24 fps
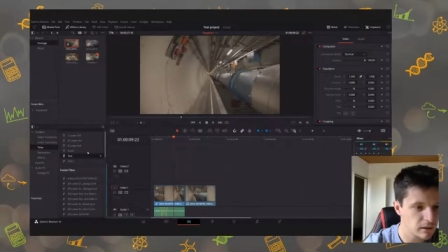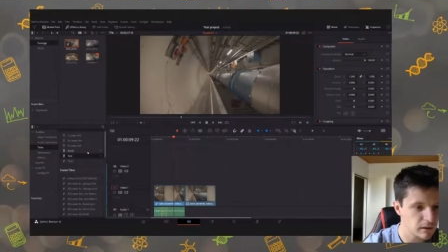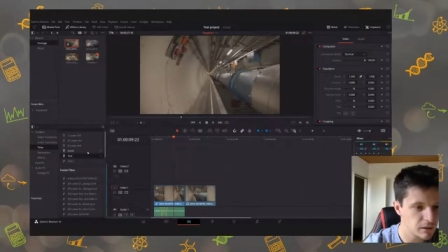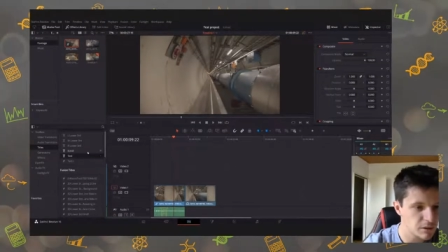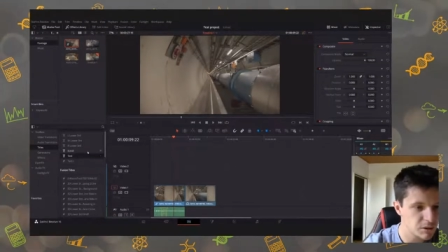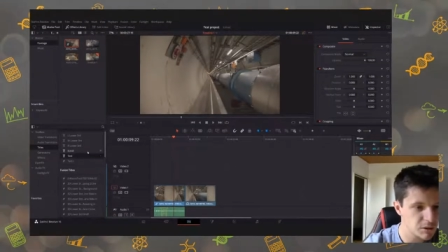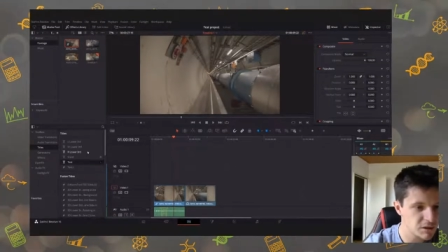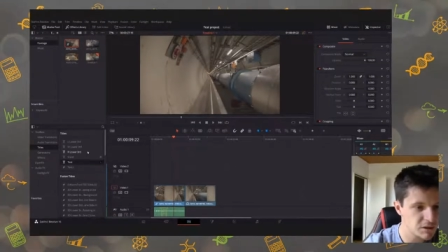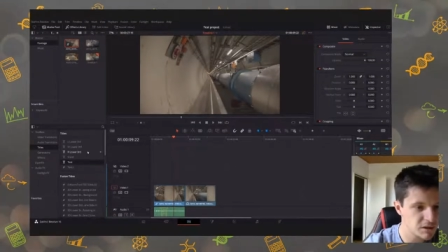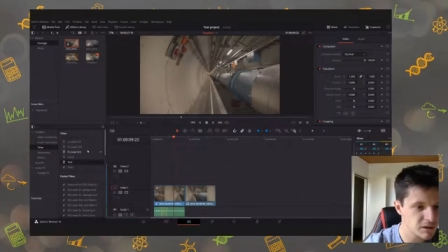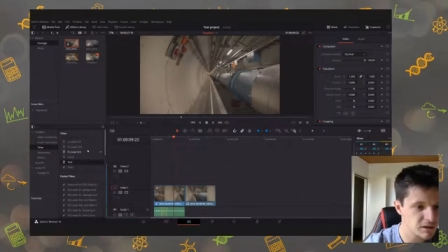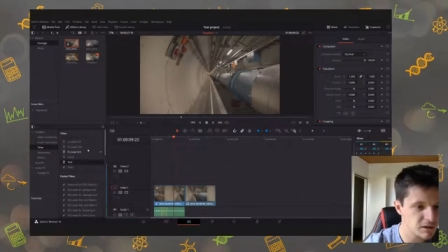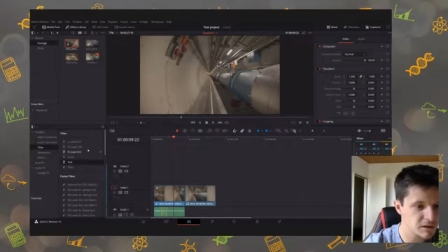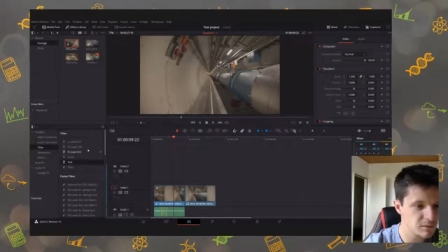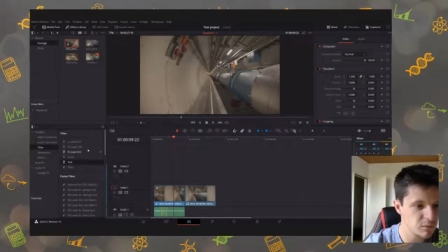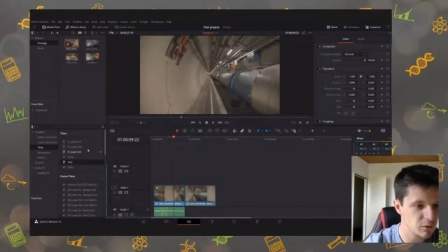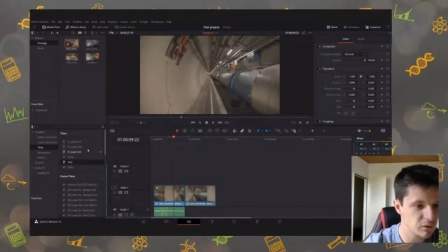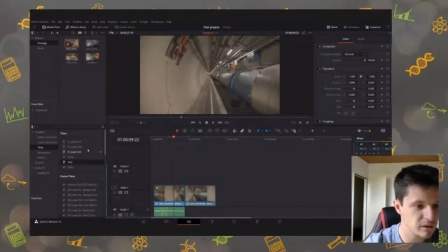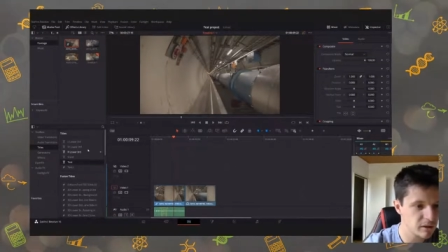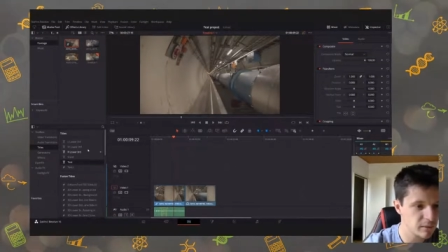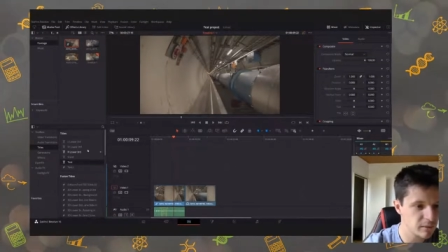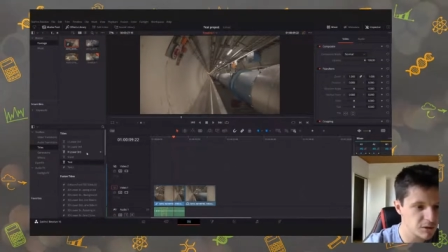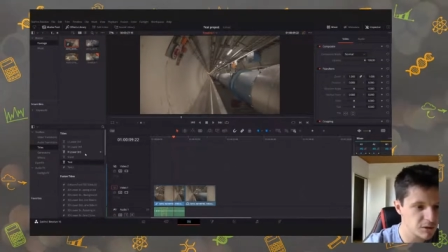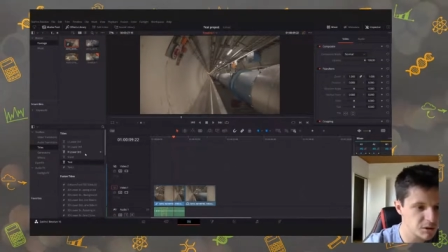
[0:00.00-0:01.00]
just a
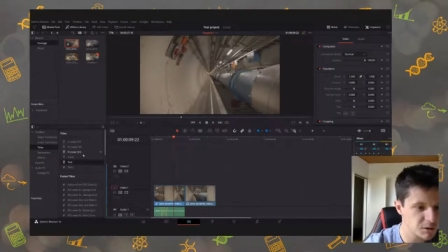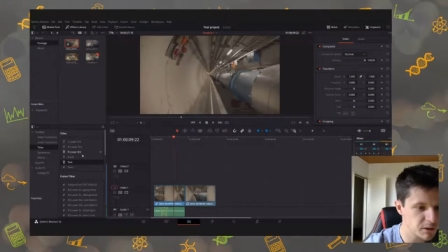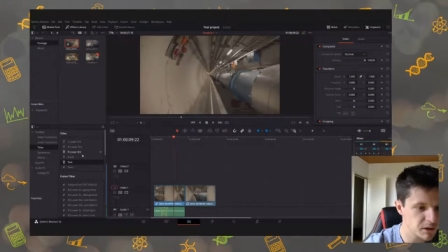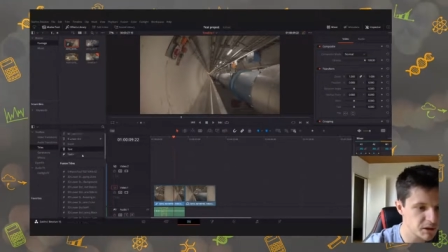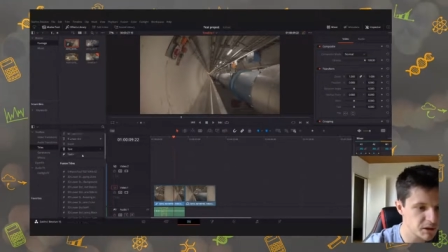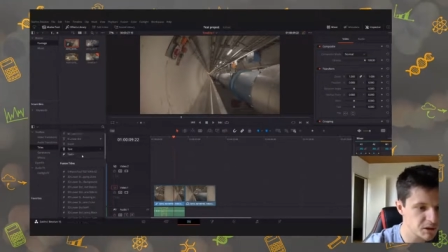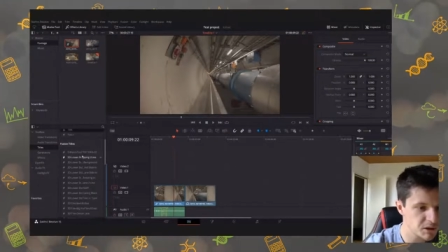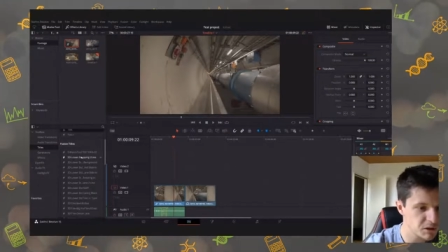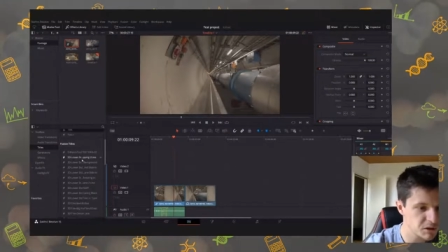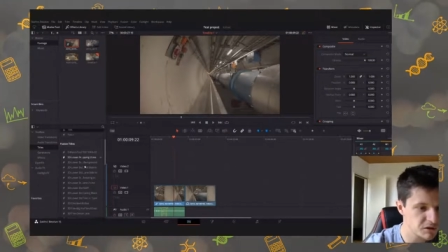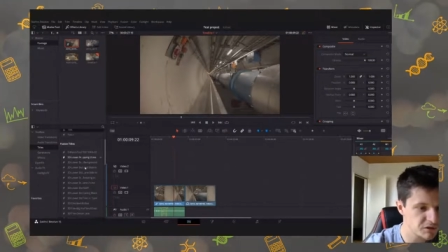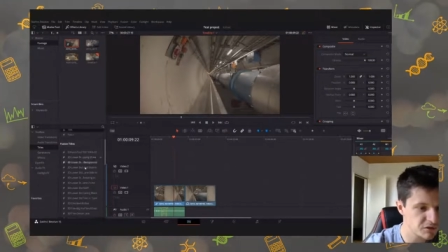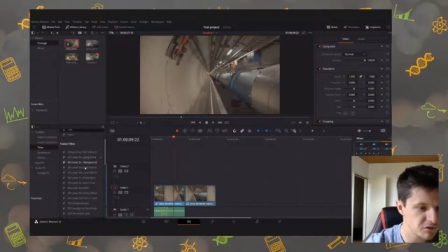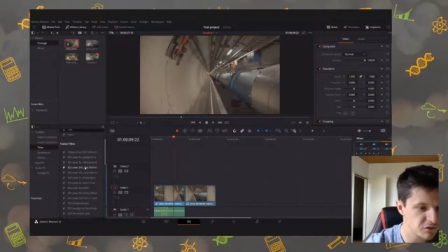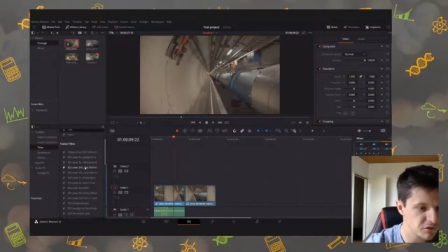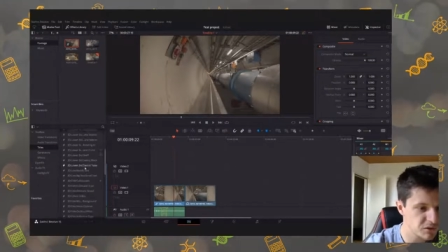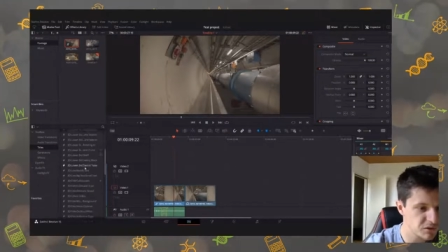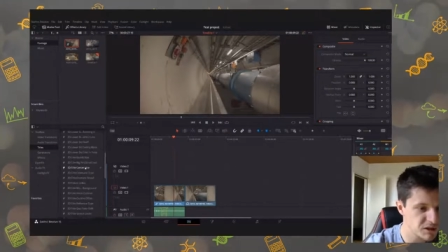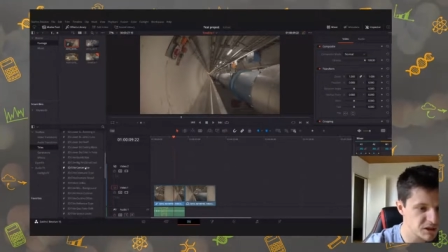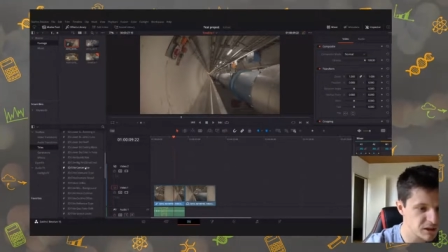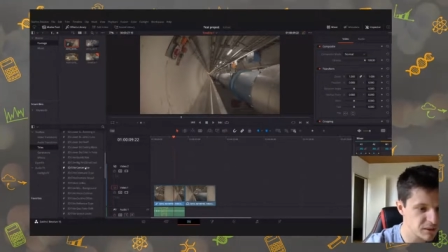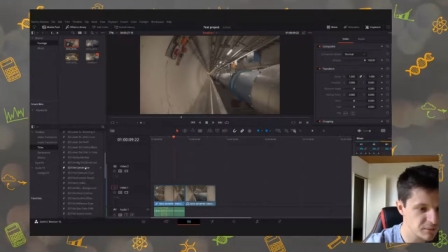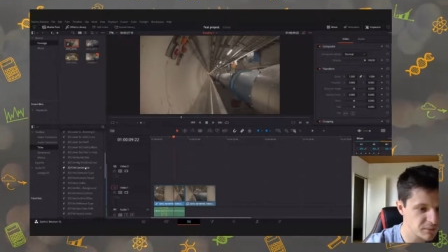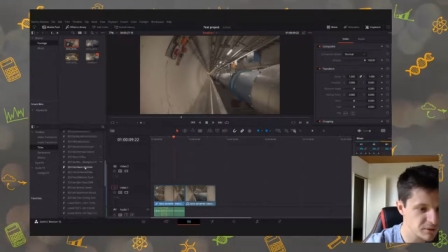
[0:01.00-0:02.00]
small demonstration just for
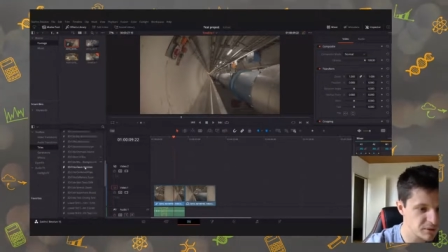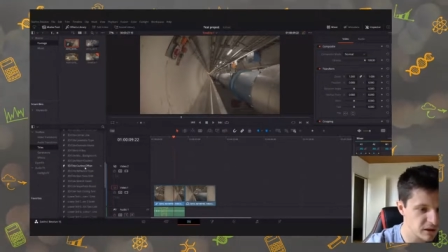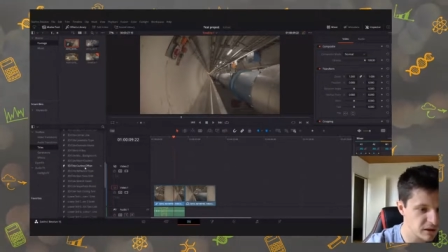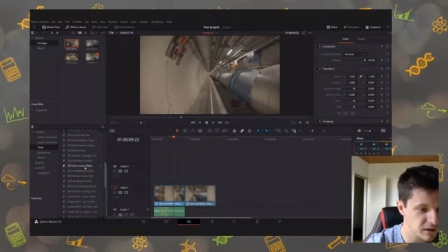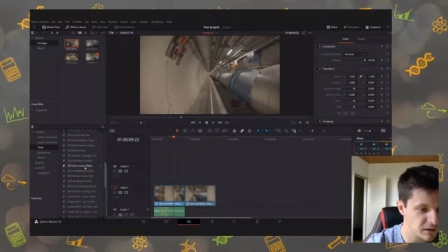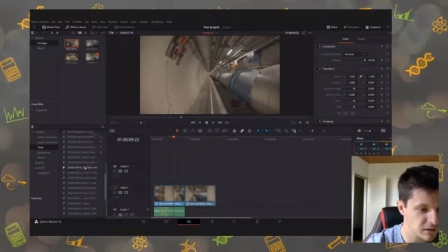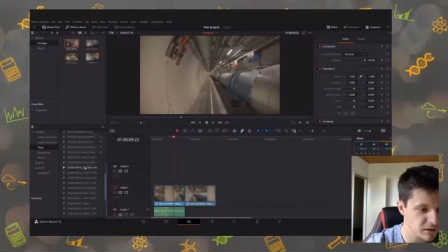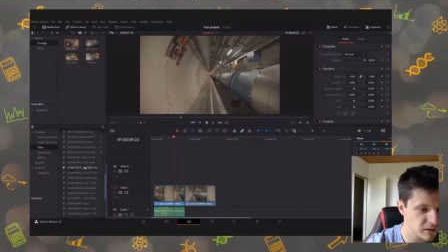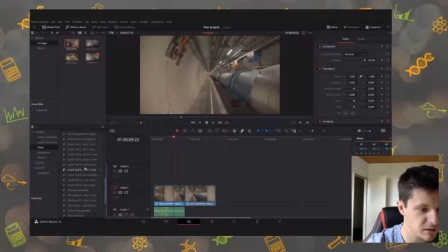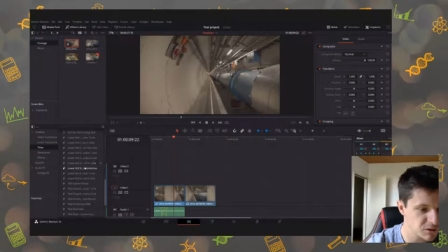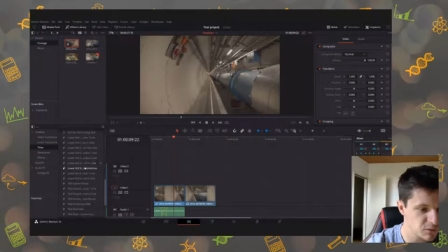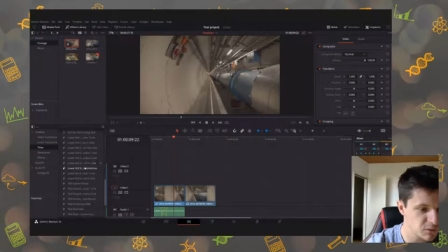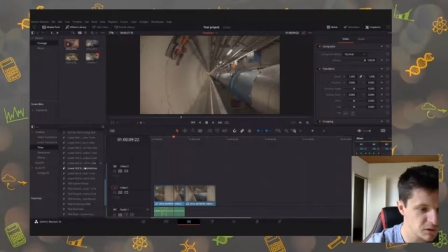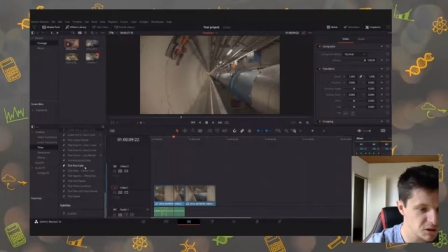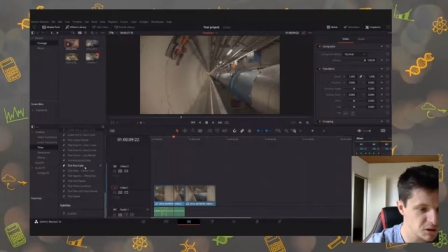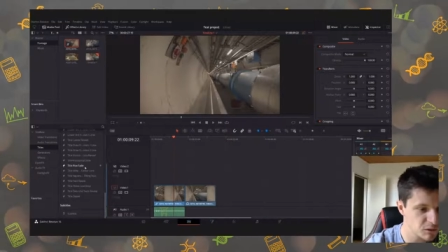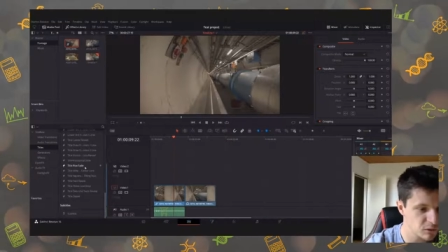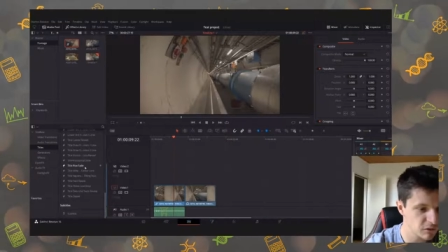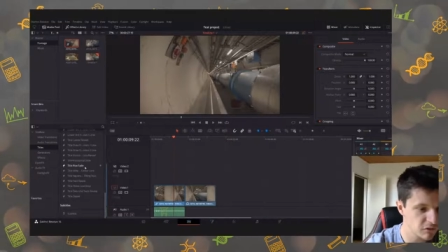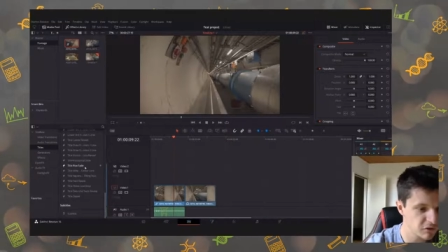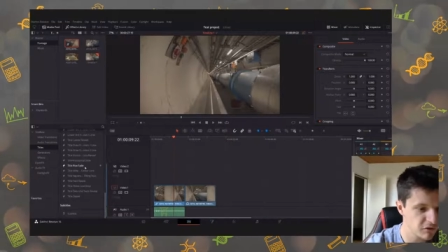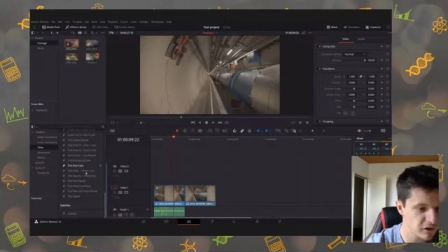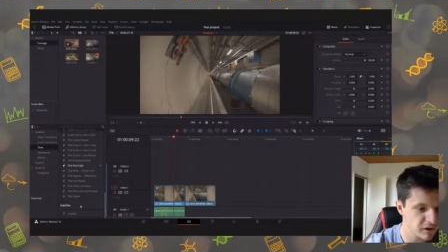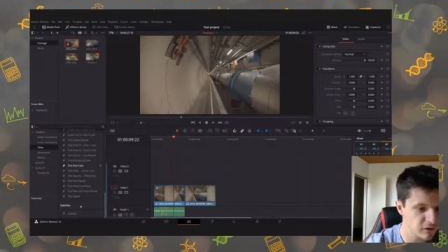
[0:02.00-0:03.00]
subtitles, which you
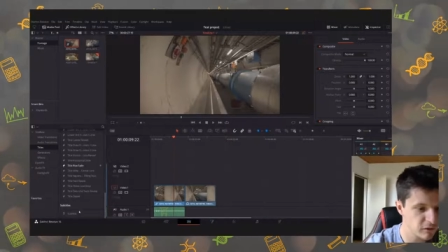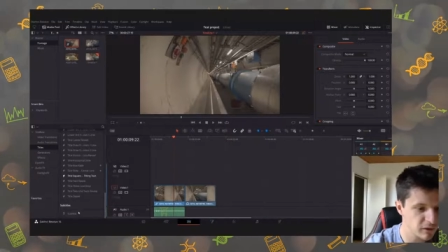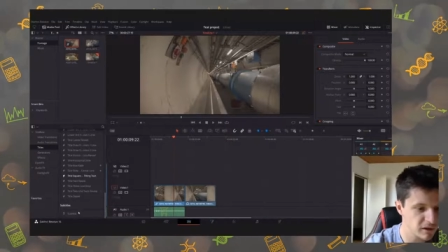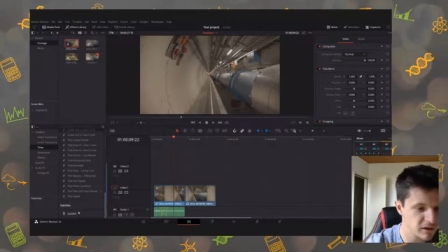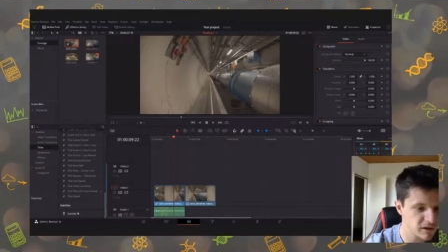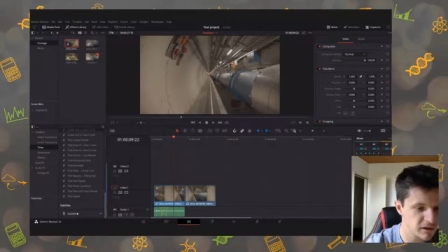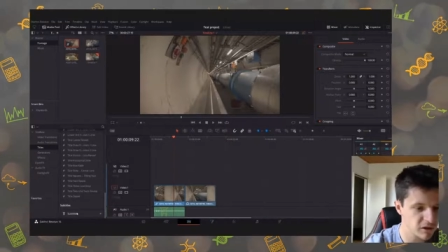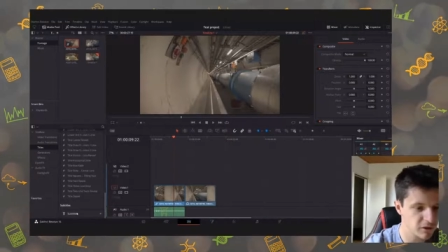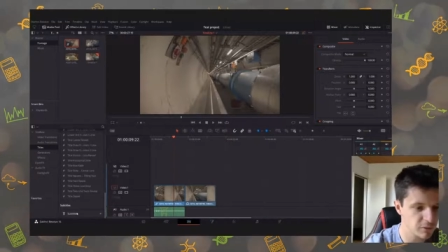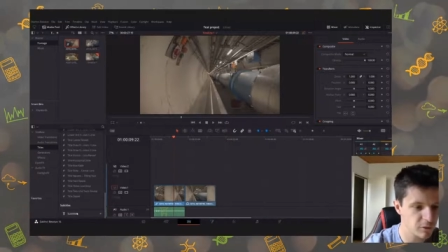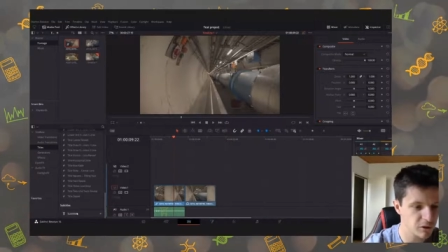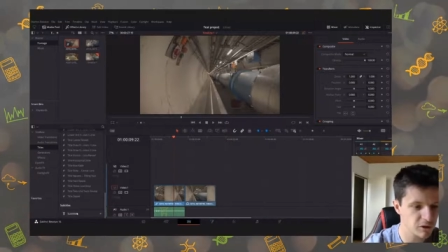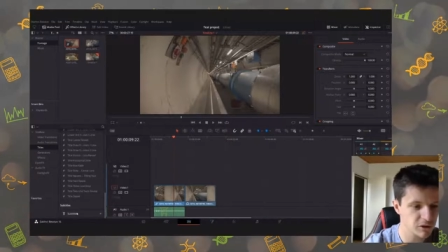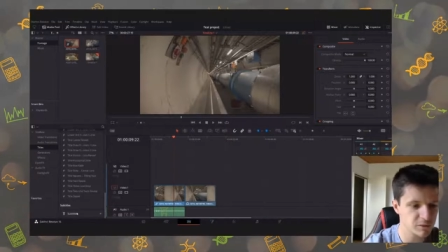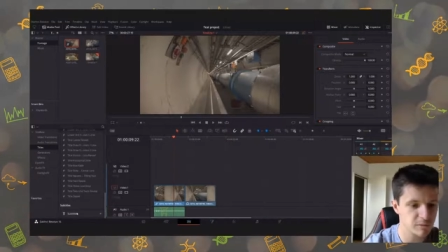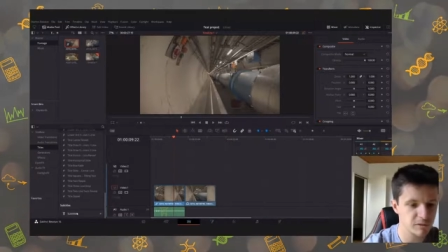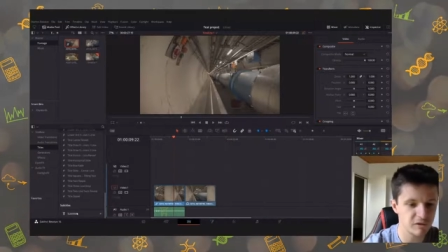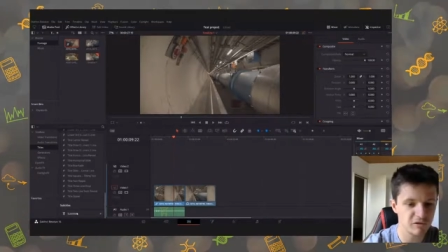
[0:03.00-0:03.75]
will find right at the bottom.